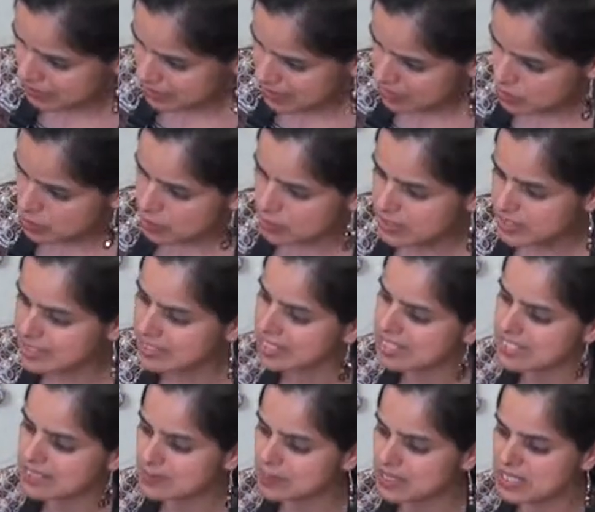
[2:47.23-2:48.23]
And so it's
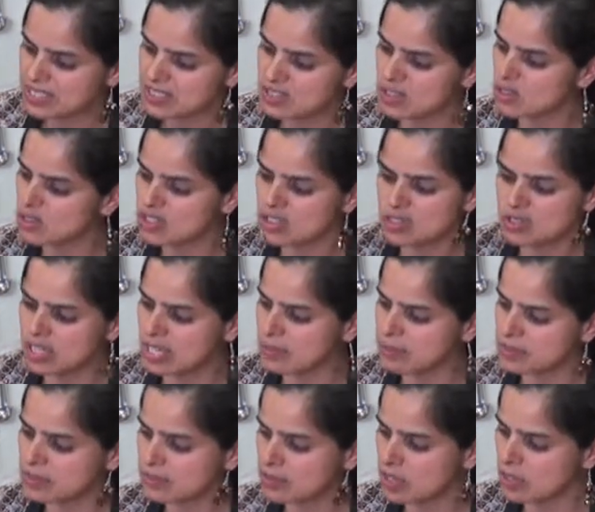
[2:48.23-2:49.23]
nice because those 2
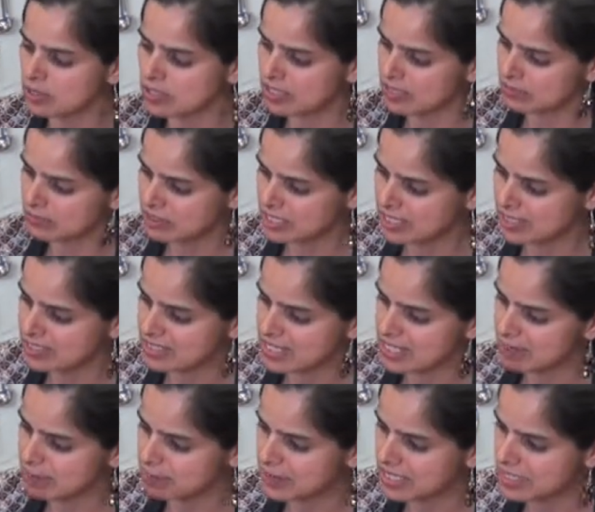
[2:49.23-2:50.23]
cups of coconut flakes
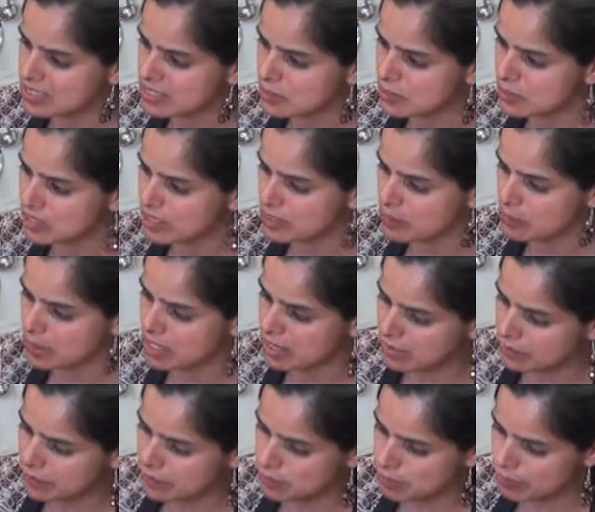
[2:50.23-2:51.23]
get blended really well.
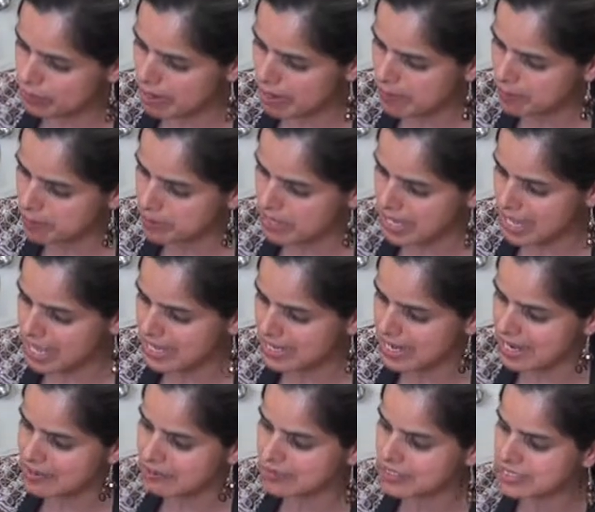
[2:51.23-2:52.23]
If you remember to add
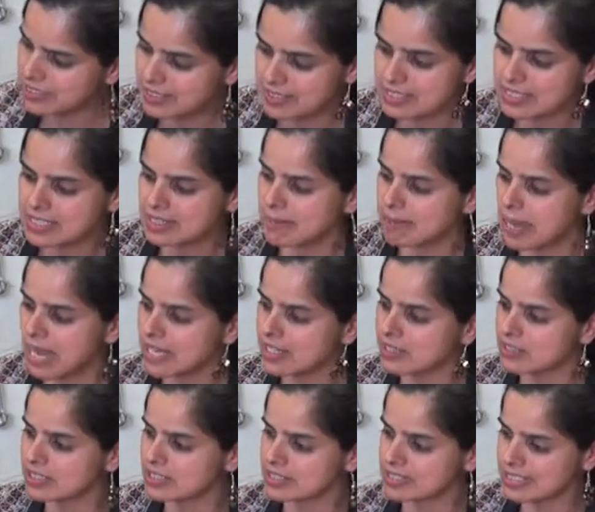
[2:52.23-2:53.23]
everything to the
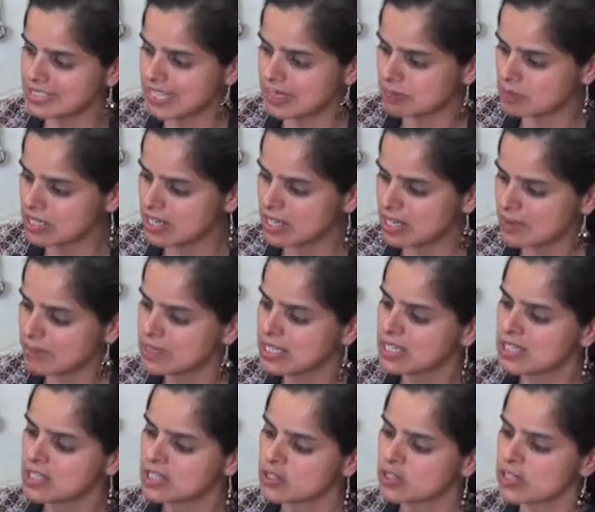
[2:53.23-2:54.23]
batter at the same time,
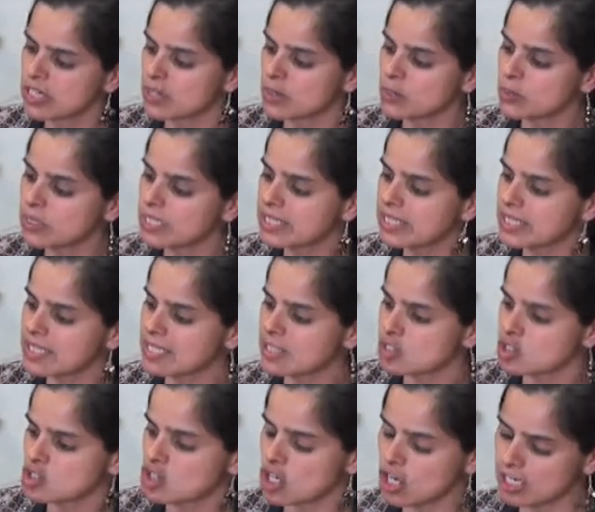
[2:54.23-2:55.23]
you get a really
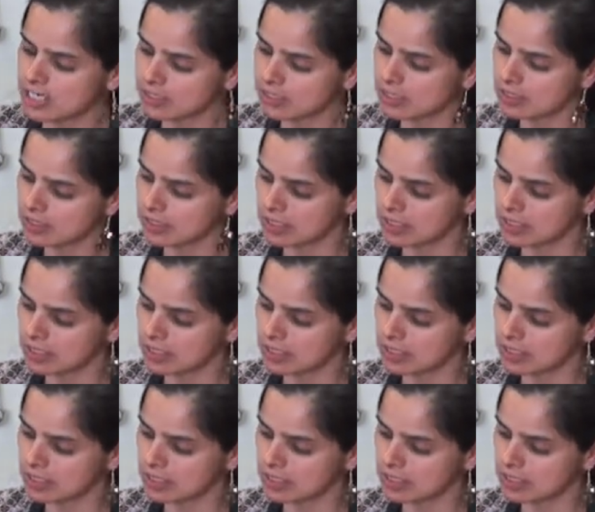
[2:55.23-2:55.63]
nice chocolate